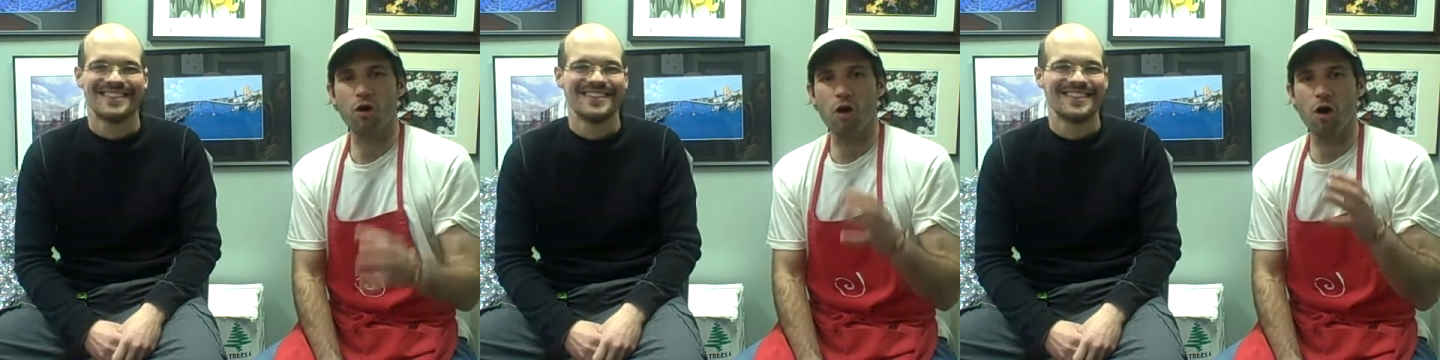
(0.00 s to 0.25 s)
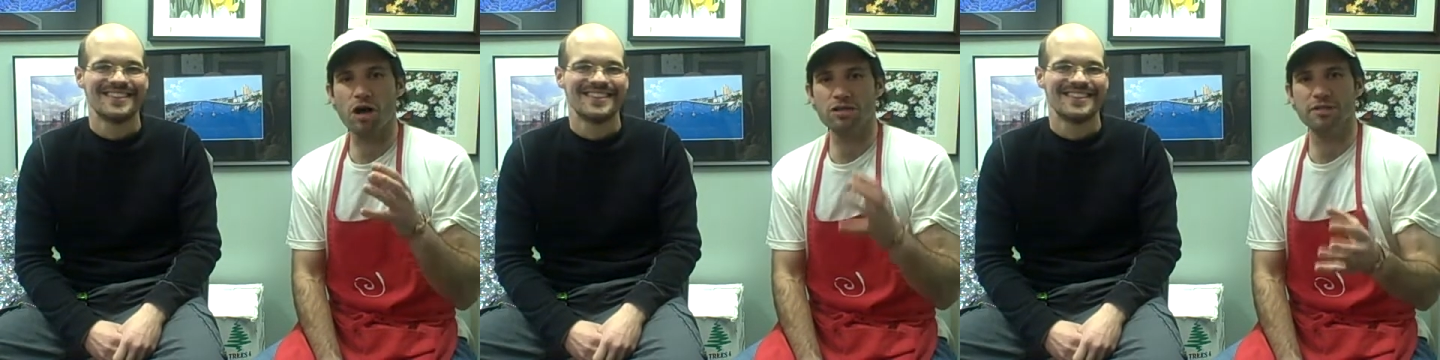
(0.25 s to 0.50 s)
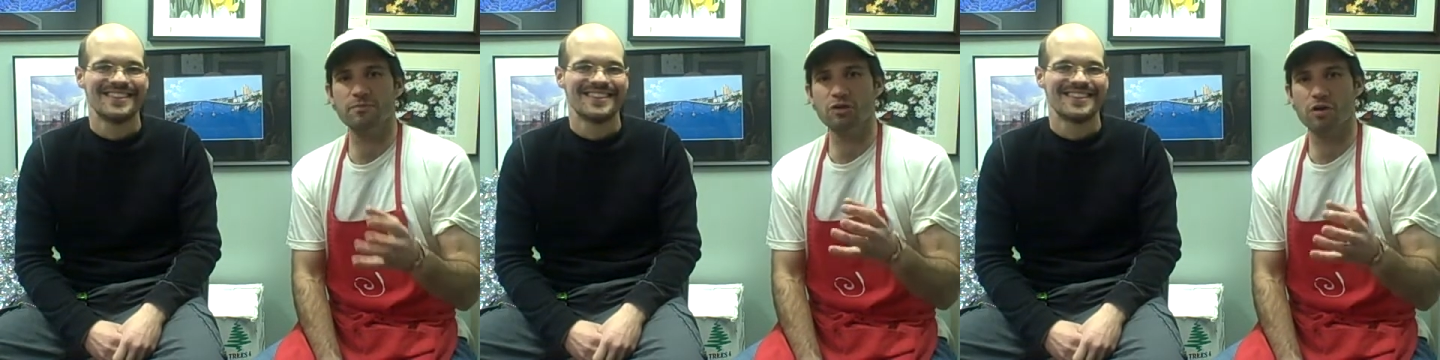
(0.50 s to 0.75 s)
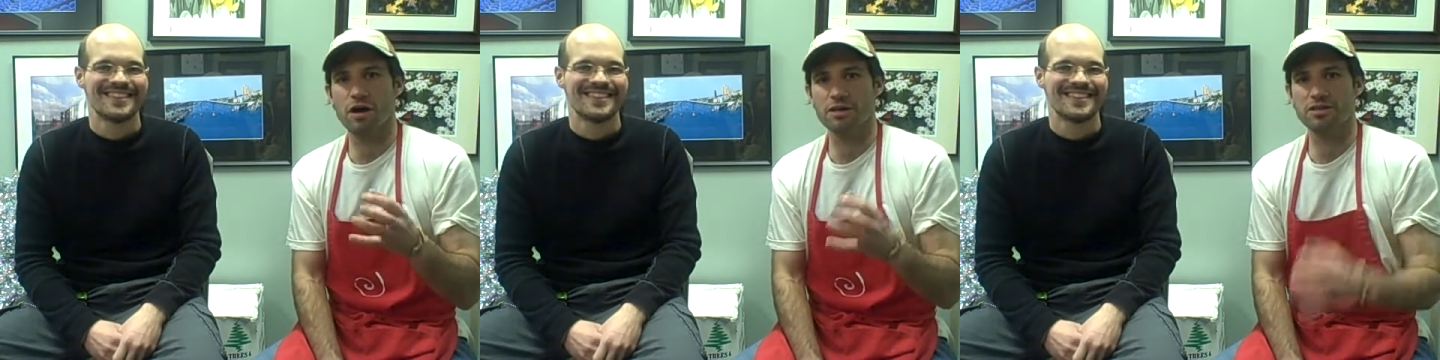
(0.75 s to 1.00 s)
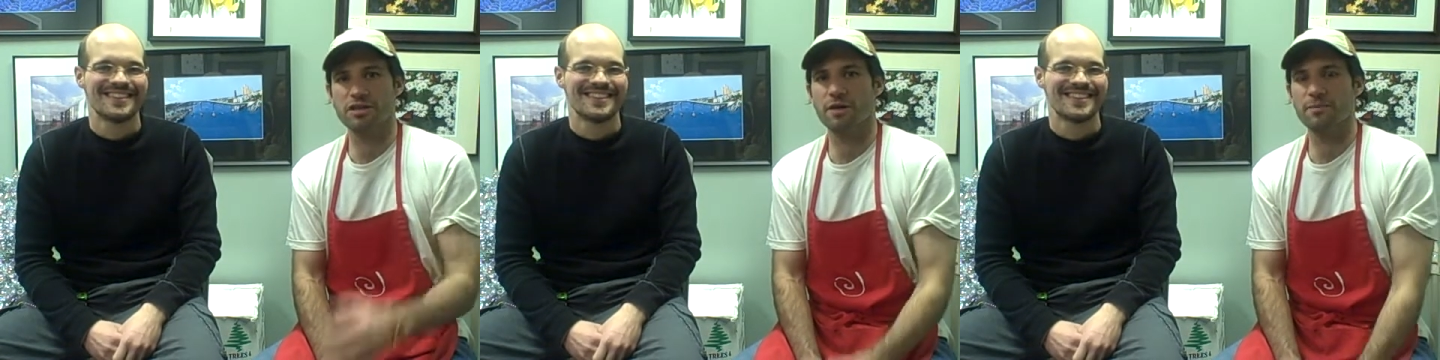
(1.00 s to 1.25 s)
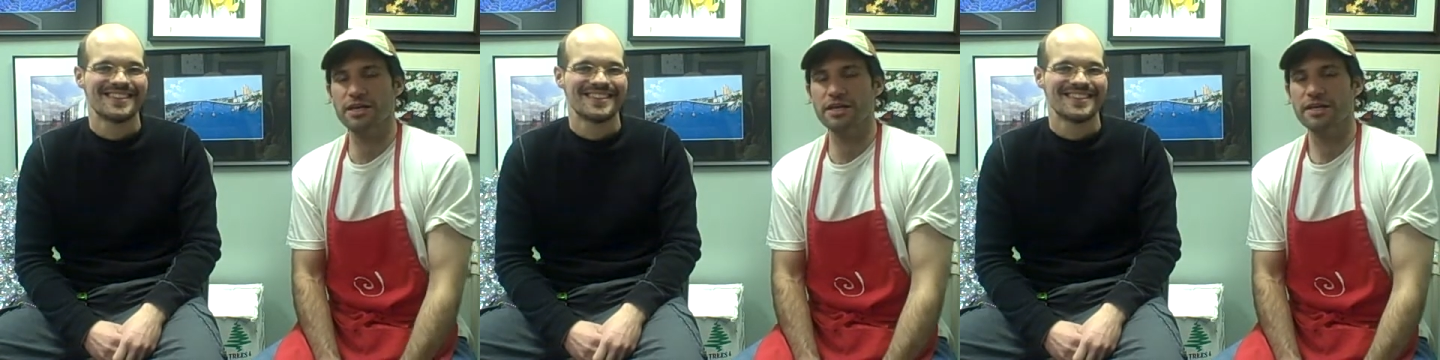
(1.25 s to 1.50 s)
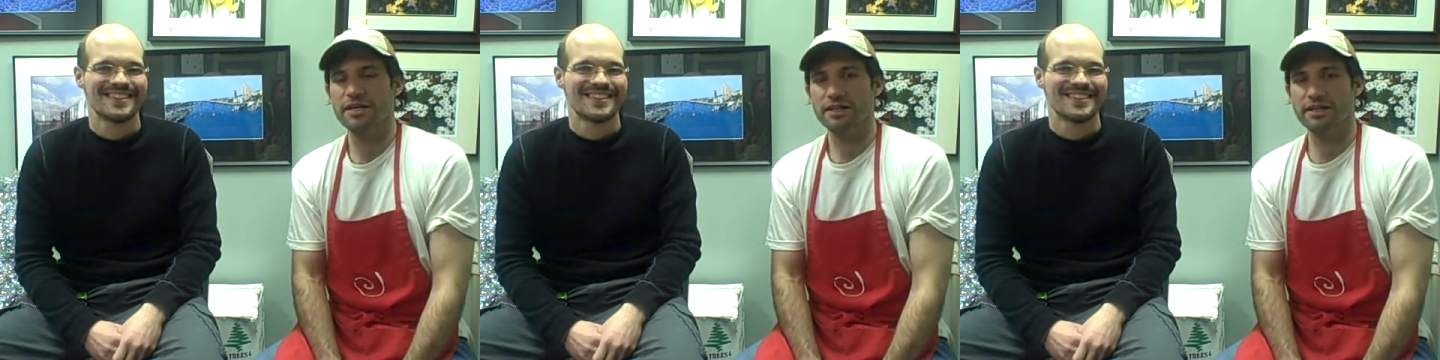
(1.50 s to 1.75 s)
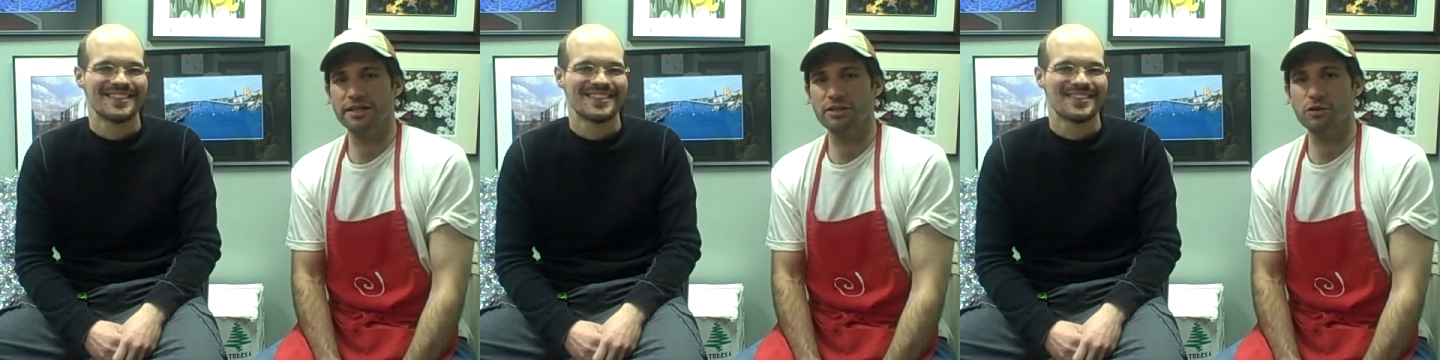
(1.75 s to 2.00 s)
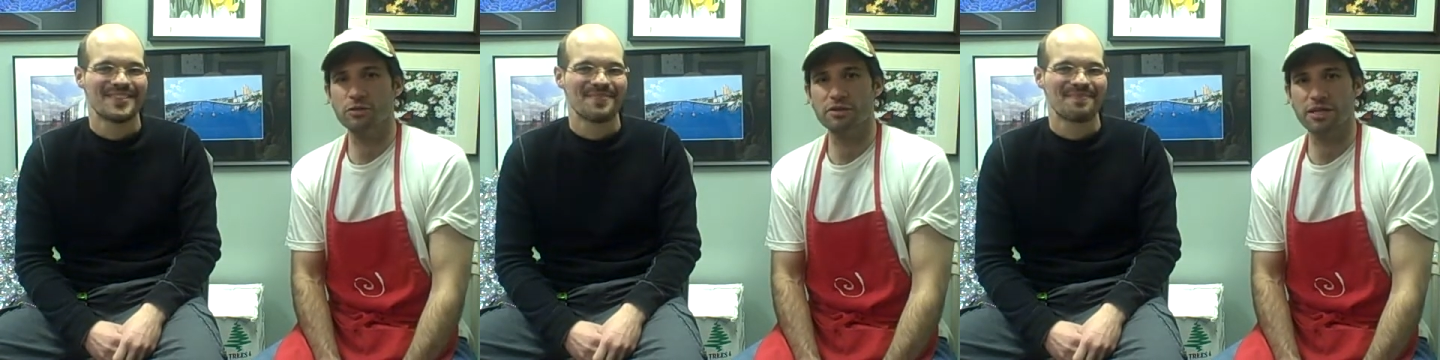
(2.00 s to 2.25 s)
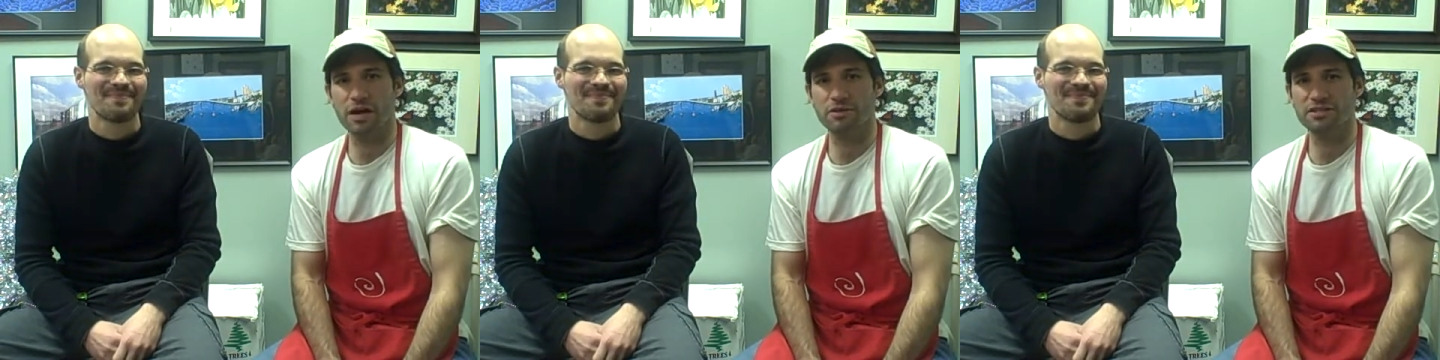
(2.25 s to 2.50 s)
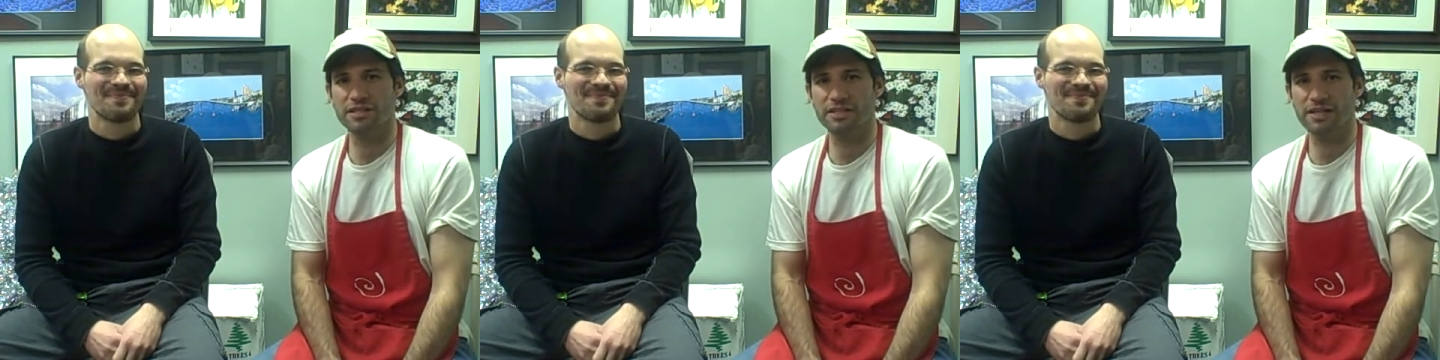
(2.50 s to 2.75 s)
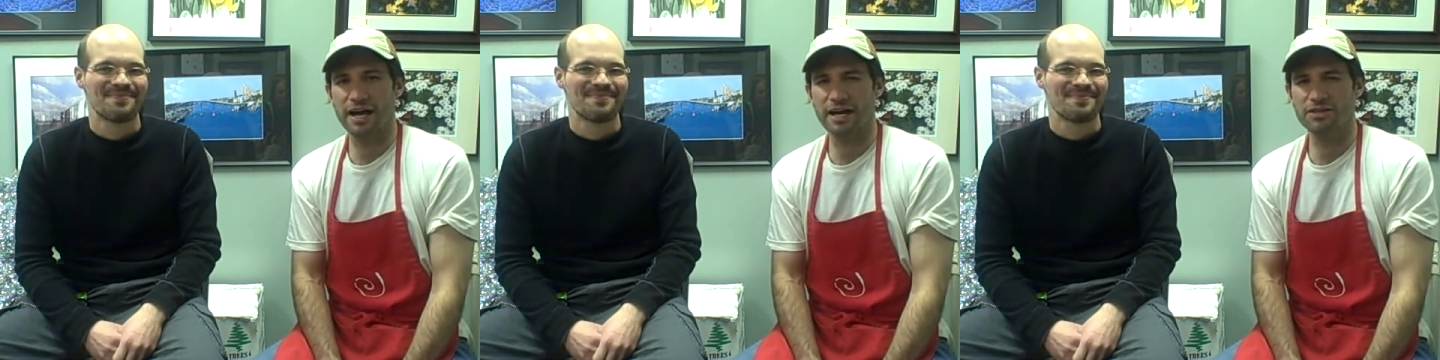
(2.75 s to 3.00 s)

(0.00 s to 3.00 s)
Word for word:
Speaker 1: awesome talks coming in 2009.